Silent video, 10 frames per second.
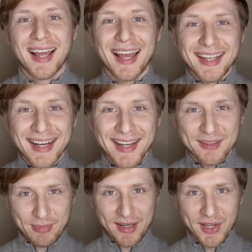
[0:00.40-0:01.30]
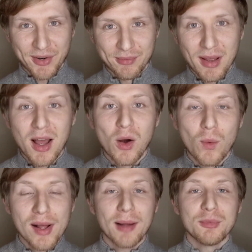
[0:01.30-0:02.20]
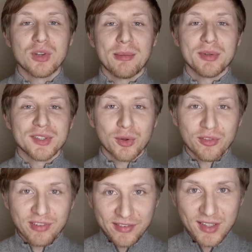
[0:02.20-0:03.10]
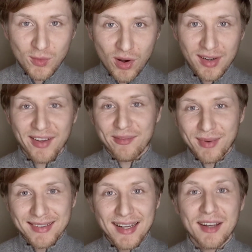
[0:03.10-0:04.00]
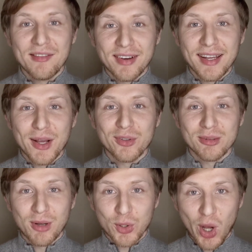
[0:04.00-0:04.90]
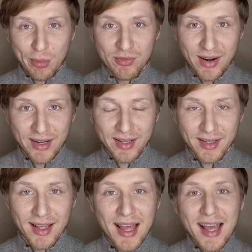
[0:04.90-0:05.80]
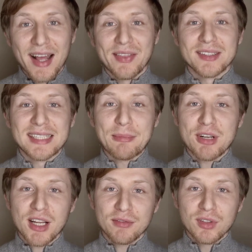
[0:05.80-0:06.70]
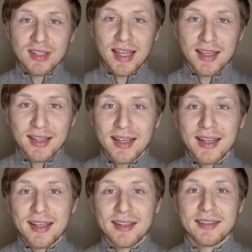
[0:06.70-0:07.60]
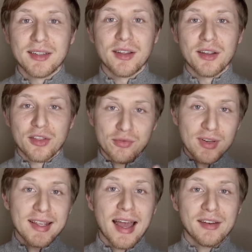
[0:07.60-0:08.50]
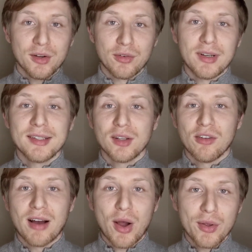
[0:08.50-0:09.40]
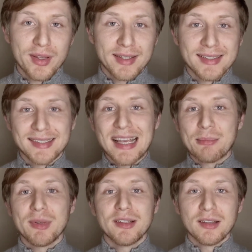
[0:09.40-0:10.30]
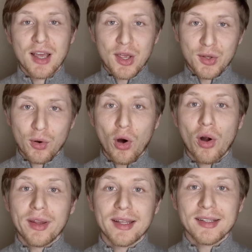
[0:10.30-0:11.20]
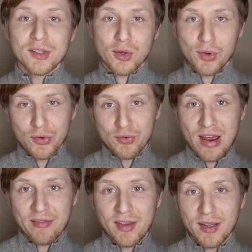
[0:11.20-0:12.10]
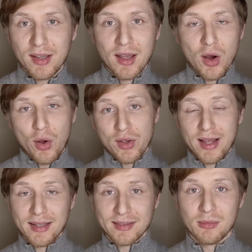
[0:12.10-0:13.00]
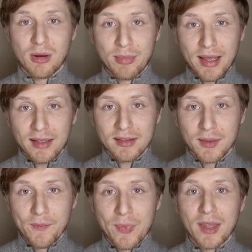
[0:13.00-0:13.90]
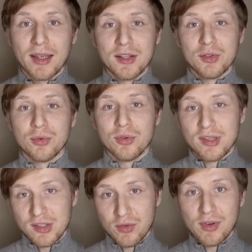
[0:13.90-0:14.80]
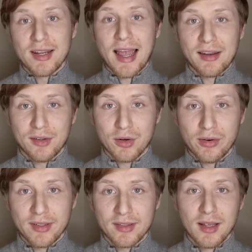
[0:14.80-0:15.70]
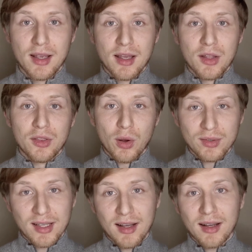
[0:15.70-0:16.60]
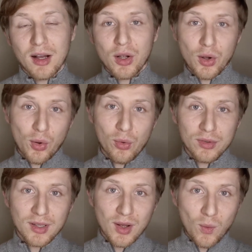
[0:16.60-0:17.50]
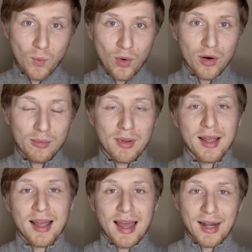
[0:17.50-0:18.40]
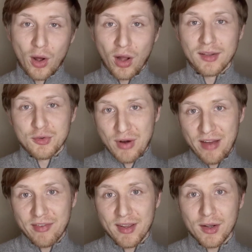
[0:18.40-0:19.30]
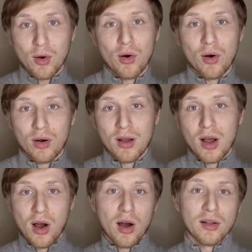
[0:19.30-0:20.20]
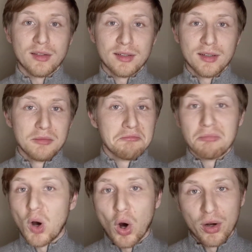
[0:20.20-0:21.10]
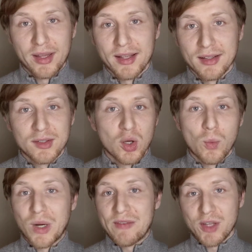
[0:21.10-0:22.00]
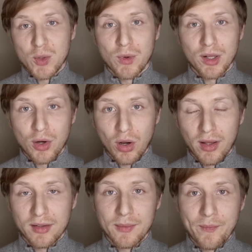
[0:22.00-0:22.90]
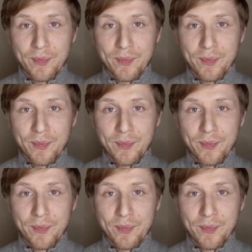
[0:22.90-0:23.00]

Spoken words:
Hey guys, Ben here. Welcome to episode 51 of my daily videos about copywriting. The subject of today is the 3 categories of how you can segment your audience or your traffic or your customer base into these 3 categories. Those are cold, warm, and hot traffic or hot audience or whatever you want to call it.